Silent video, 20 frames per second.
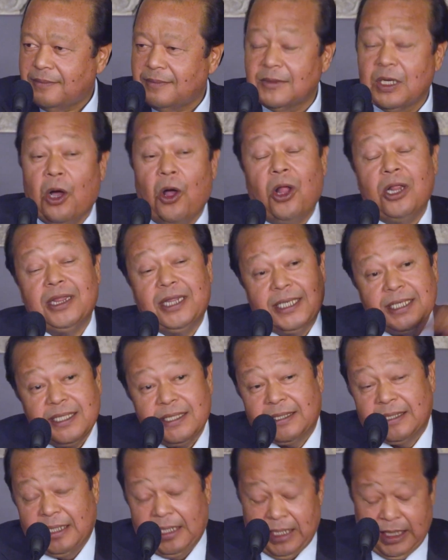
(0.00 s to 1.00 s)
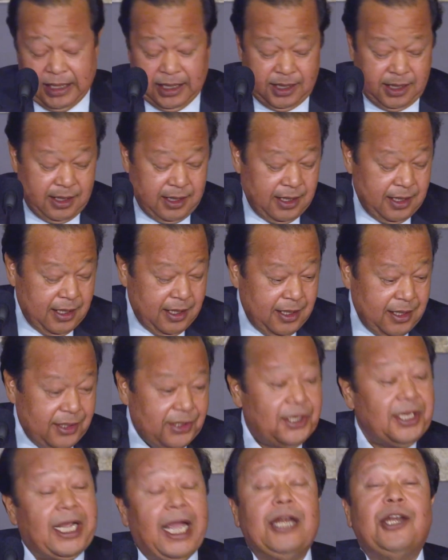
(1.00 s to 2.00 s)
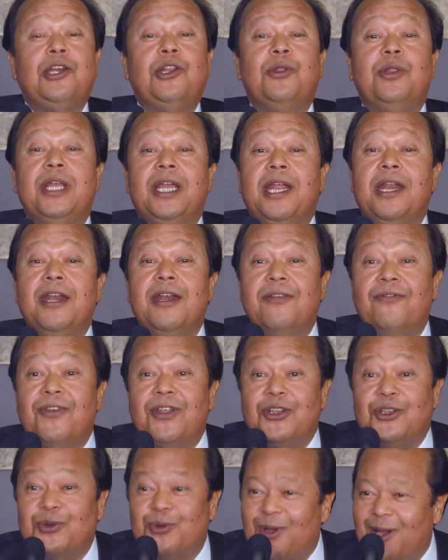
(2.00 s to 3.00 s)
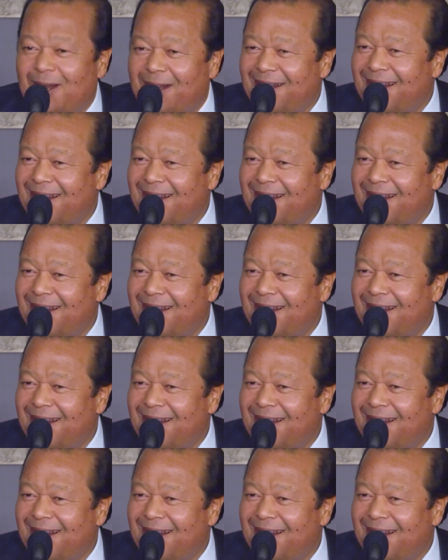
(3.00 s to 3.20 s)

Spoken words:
all this to get to the individual.